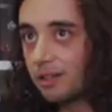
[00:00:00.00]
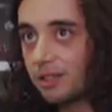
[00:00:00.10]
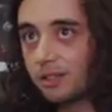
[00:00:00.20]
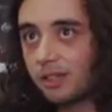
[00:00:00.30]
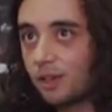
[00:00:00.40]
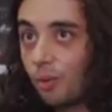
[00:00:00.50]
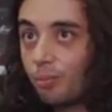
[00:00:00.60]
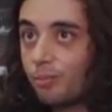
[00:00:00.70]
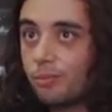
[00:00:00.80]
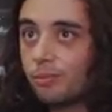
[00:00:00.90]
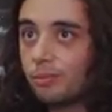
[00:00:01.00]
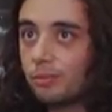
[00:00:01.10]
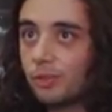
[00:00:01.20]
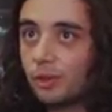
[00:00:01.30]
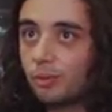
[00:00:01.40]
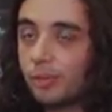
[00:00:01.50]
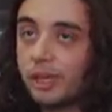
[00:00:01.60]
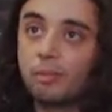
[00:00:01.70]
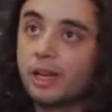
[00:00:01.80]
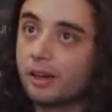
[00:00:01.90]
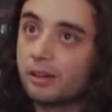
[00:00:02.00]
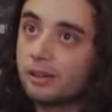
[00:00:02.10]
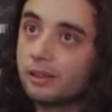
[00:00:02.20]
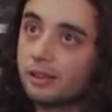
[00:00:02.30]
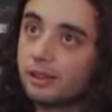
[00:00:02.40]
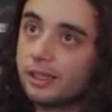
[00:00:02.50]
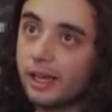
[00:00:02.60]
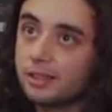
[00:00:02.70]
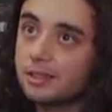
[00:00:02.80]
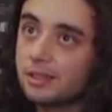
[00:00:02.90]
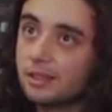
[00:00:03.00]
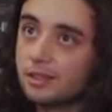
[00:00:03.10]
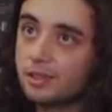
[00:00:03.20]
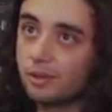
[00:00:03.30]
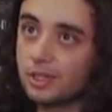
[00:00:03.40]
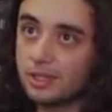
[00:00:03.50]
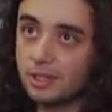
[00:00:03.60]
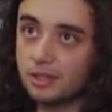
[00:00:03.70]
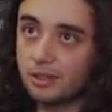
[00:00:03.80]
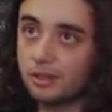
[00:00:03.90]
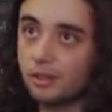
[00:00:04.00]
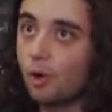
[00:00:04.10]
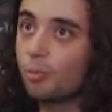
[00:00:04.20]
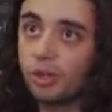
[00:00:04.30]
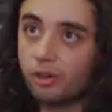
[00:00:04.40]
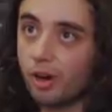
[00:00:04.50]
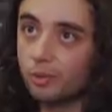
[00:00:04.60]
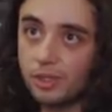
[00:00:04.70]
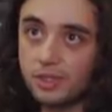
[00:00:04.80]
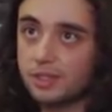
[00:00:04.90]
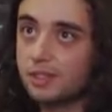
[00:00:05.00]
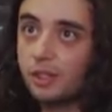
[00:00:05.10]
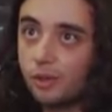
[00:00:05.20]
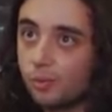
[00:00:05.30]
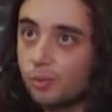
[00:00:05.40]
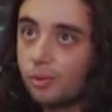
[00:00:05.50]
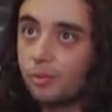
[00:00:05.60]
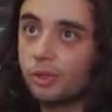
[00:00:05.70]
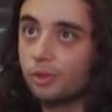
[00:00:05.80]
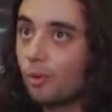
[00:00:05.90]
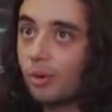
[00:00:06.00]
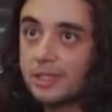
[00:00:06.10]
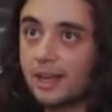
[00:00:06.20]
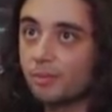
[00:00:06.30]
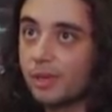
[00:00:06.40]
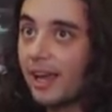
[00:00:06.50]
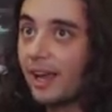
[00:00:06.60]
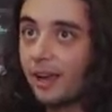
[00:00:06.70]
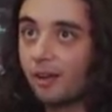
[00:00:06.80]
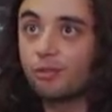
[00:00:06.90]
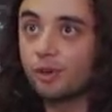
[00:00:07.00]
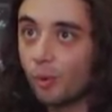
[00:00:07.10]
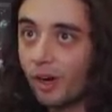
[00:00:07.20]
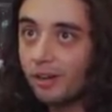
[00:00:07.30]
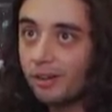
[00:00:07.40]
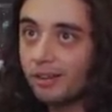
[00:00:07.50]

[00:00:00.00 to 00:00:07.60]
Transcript: there is really no, no big player yet. So this is an open ground. This is new. The robots can be everywhere,